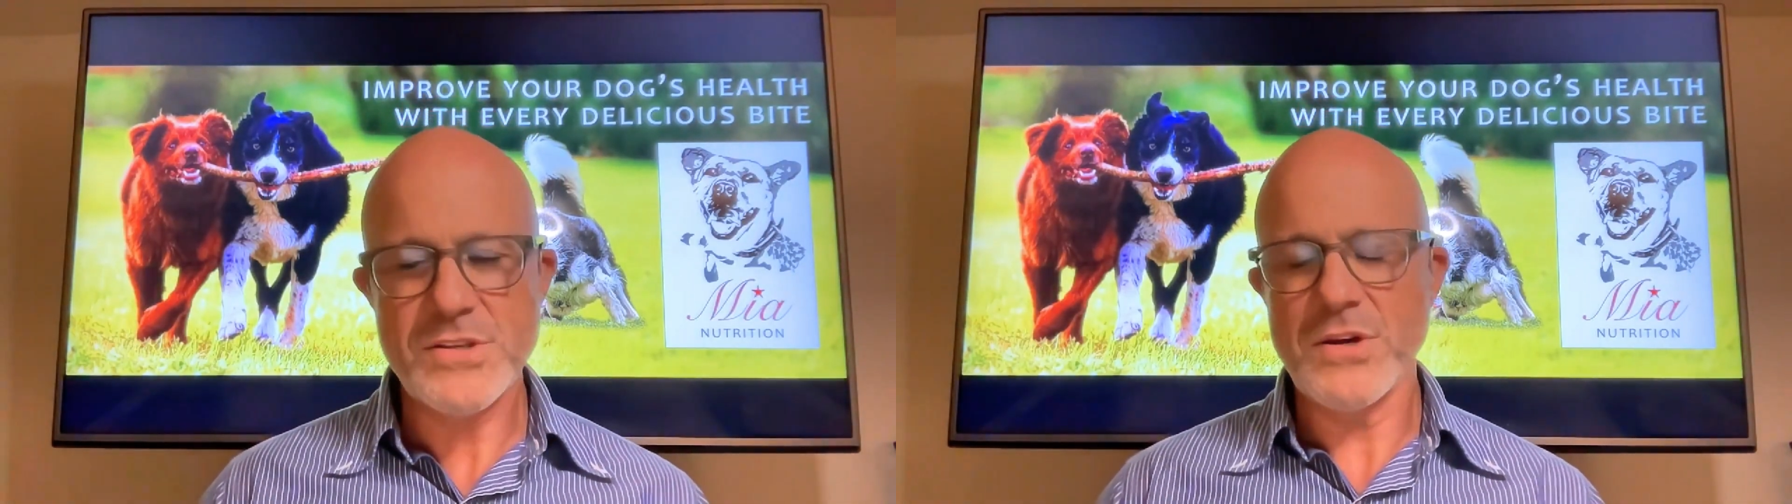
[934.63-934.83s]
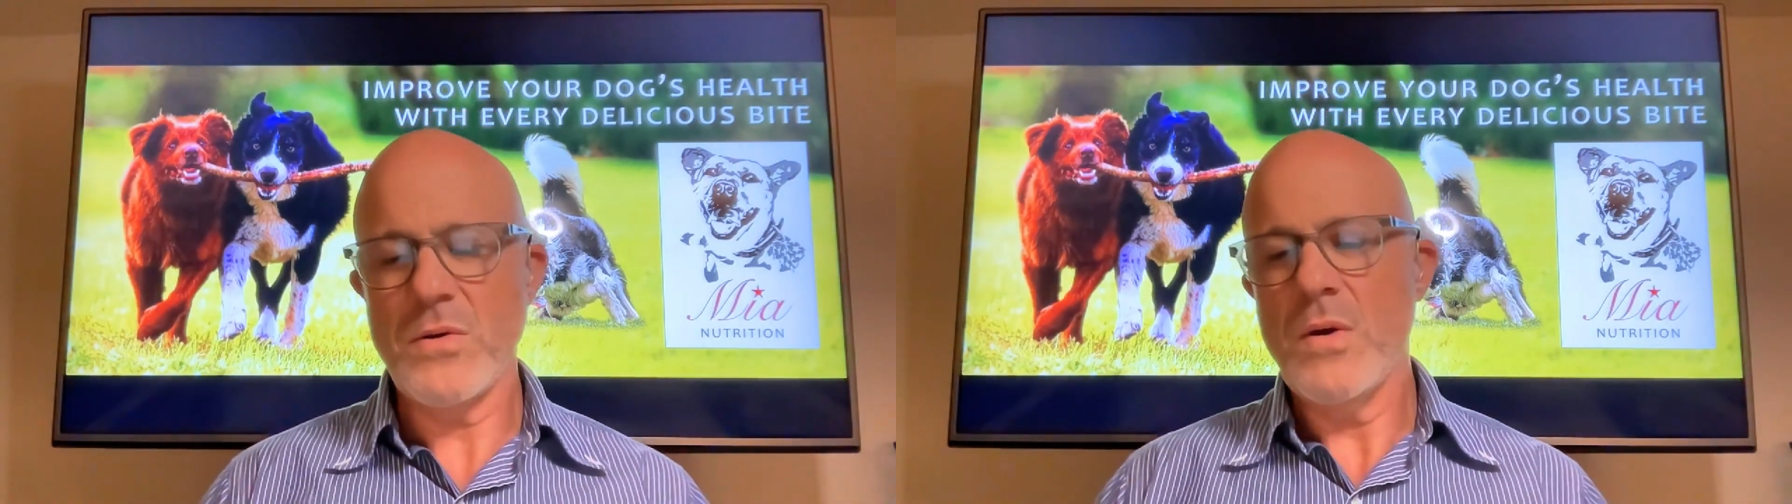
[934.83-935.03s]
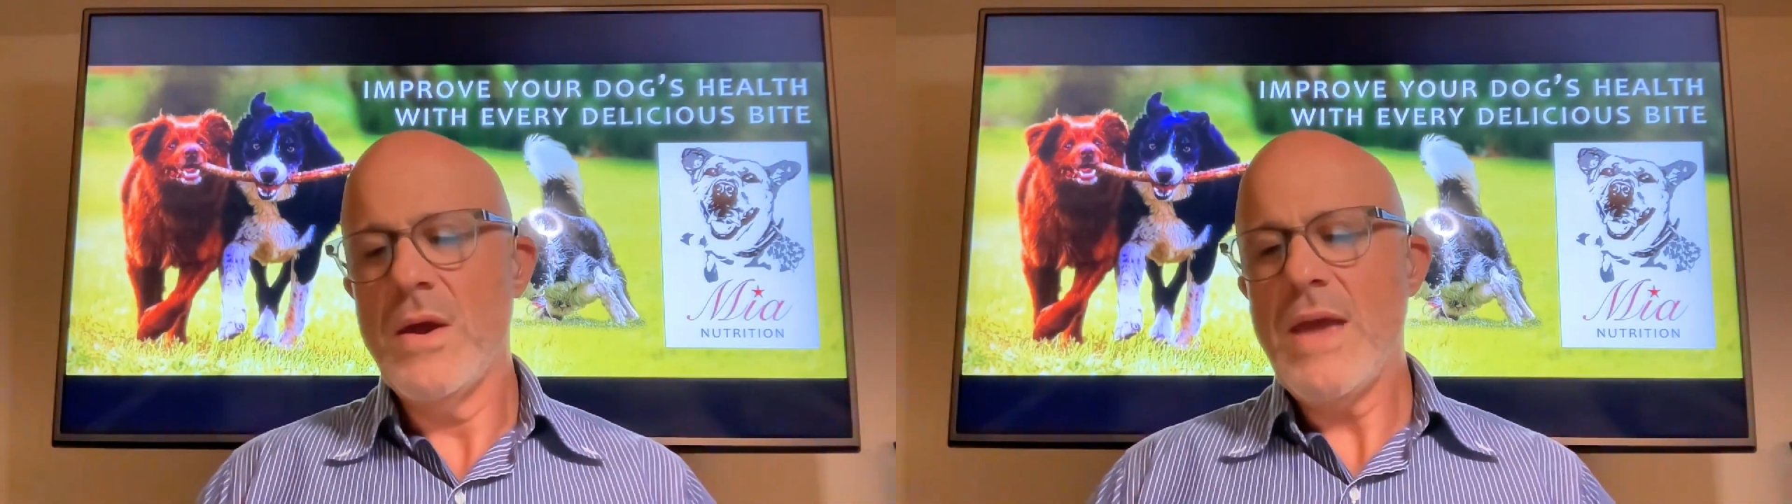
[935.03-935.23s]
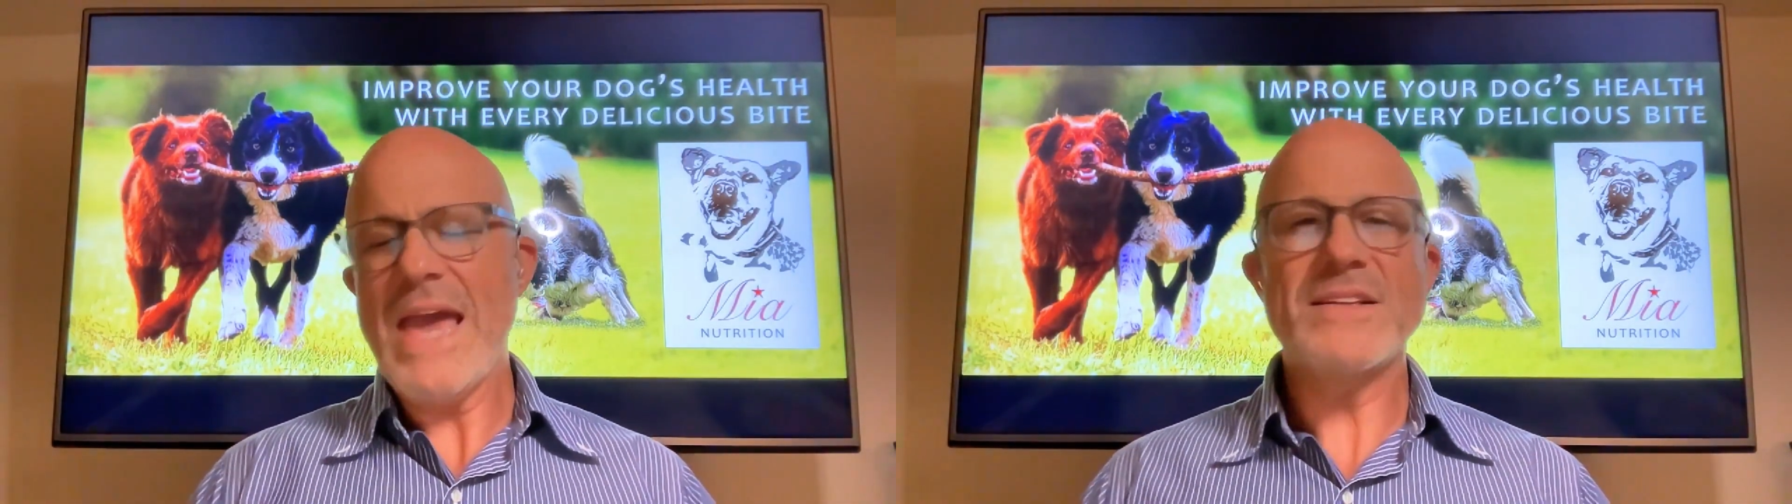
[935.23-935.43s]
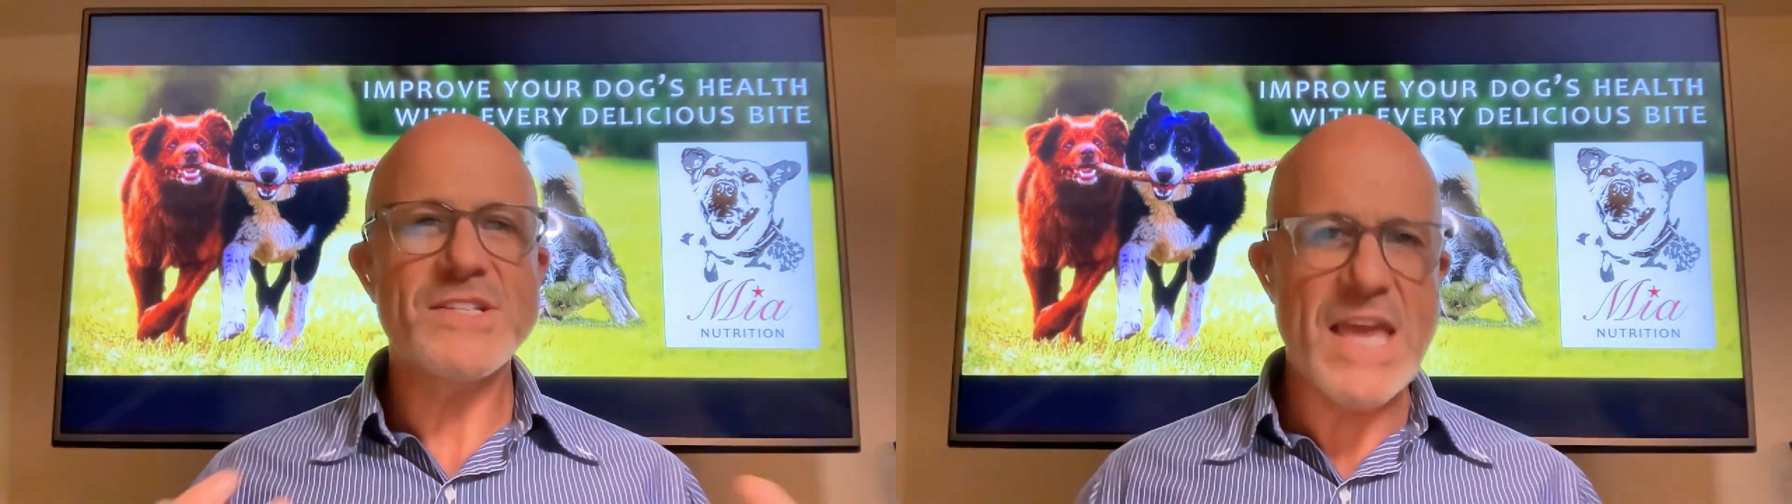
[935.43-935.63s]
So,
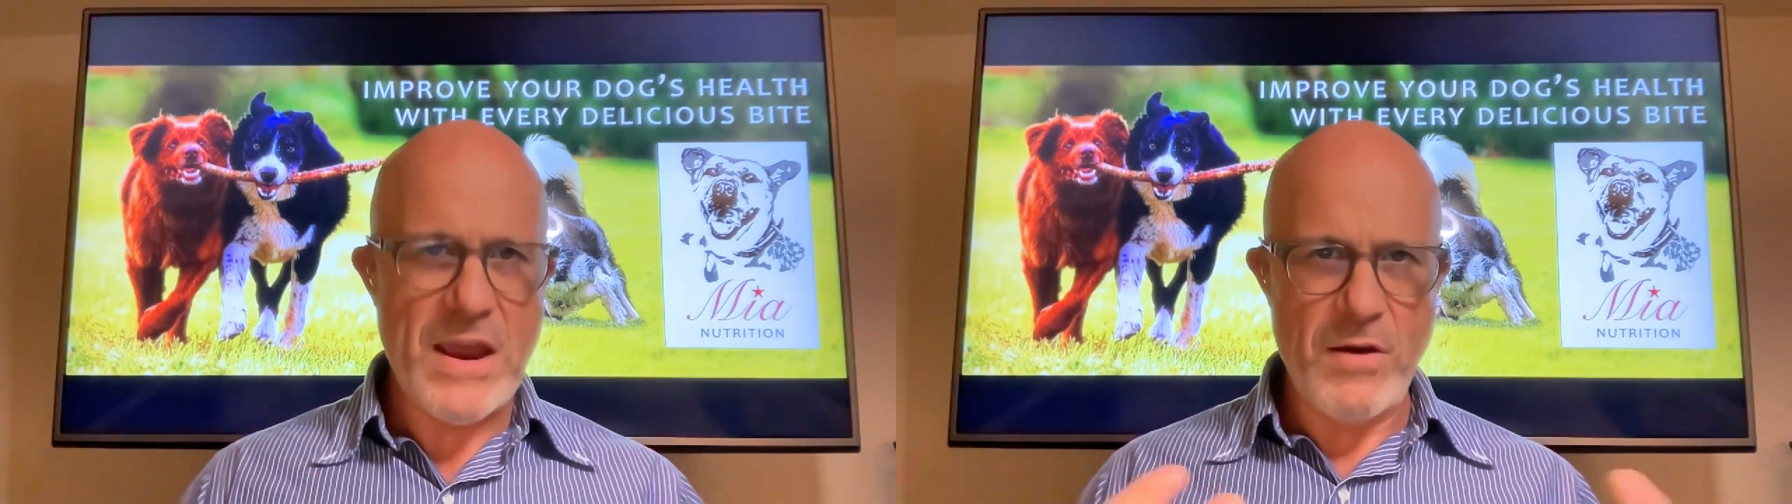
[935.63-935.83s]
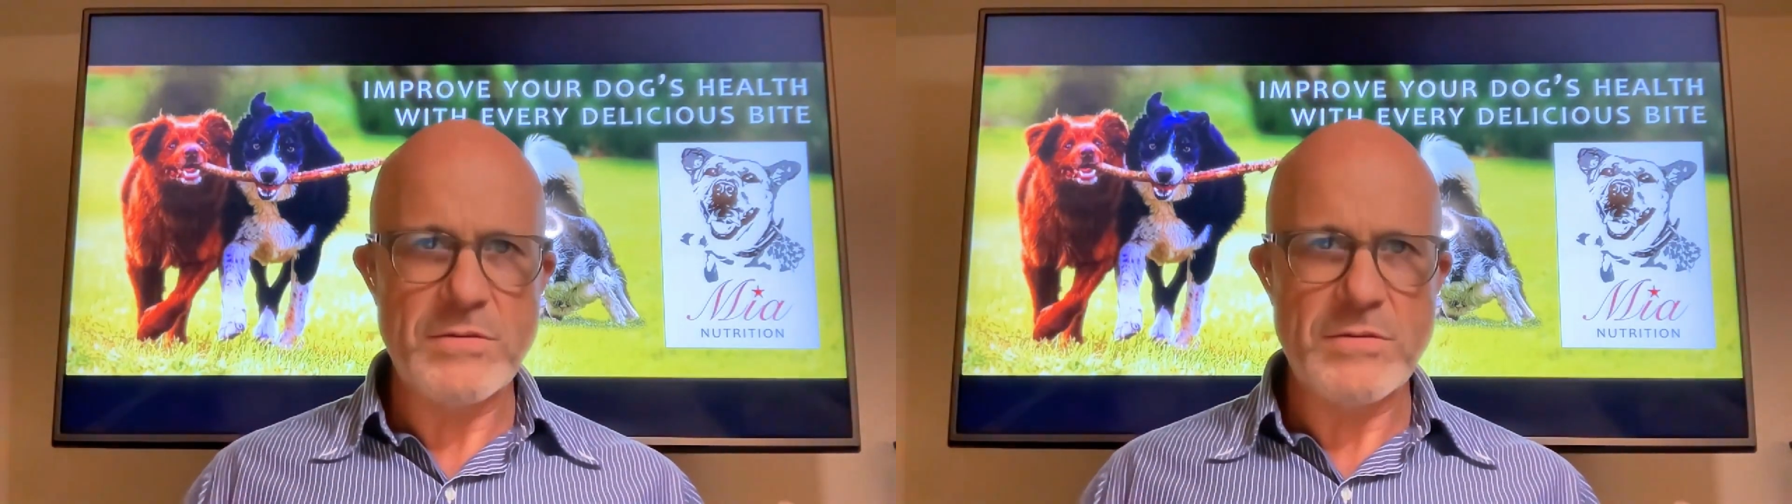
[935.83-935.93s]
and scared.